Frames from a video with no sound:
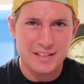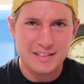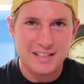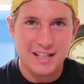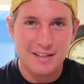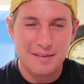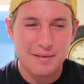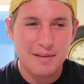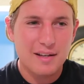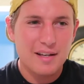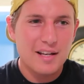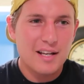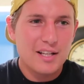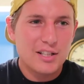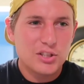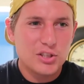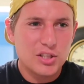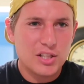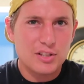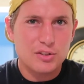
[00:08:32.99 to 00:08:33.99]
It's not a,
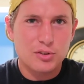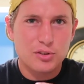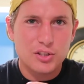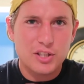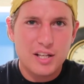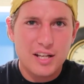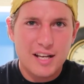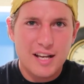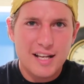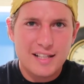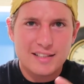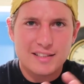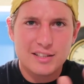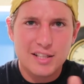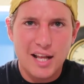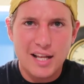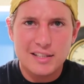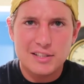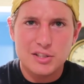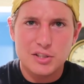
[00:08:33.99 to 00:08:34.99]
she, there, it's
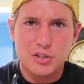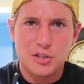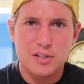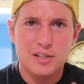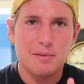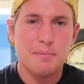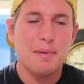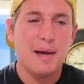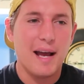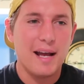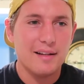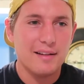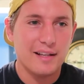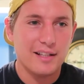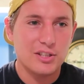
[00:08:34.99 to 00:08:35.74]
that's a good and bad.